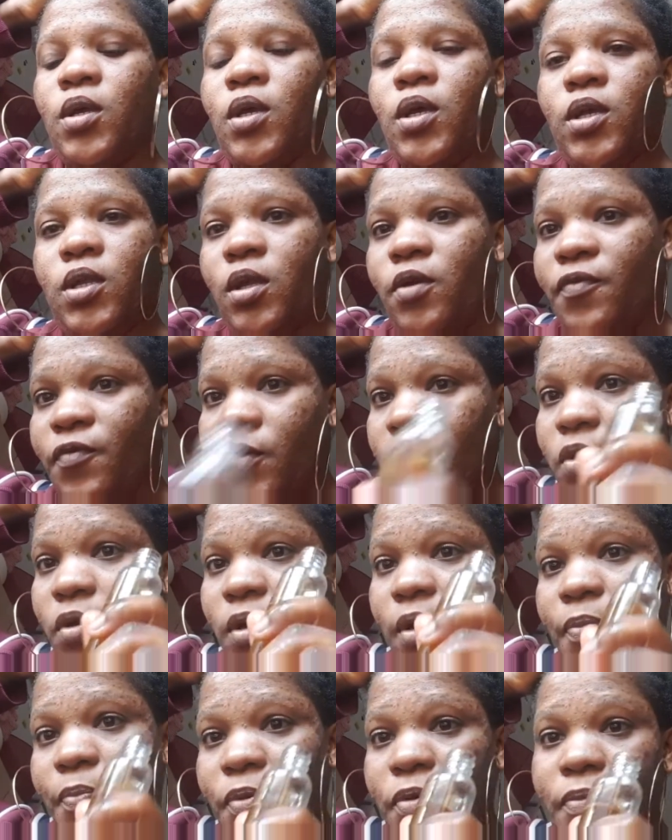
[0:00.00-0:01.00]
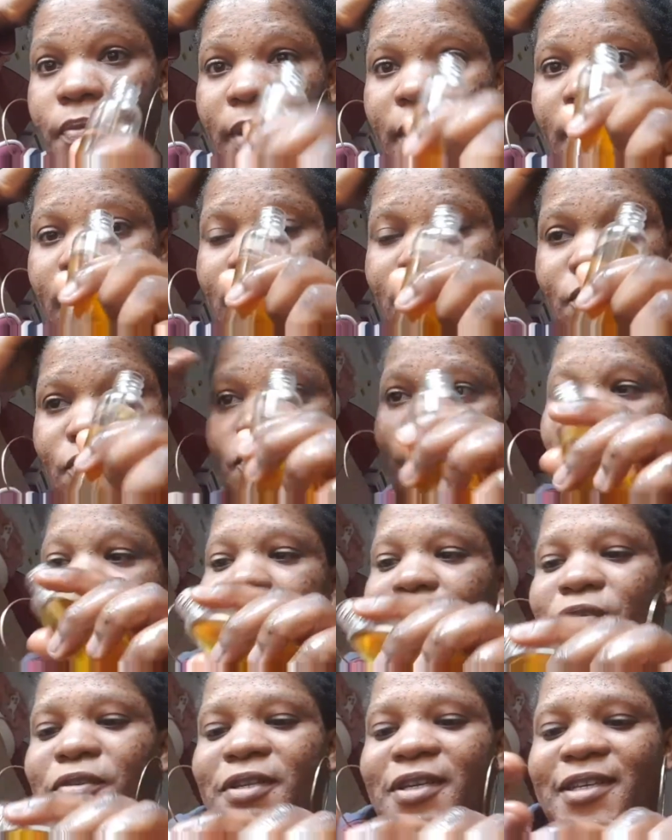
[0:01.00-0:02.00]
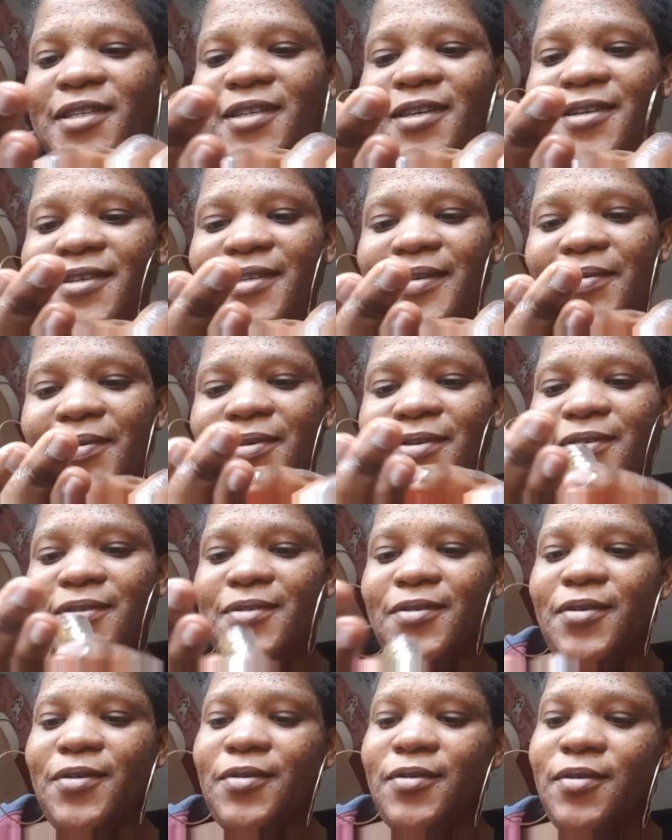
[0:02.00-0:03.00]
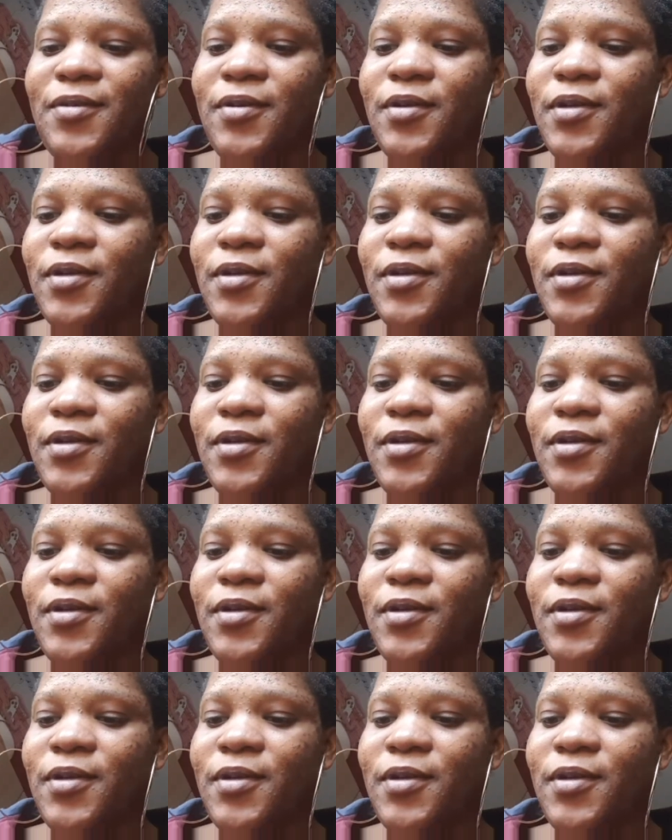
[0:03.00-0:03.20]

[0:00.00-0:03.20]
And I forgot I put my castor oil on it as well, so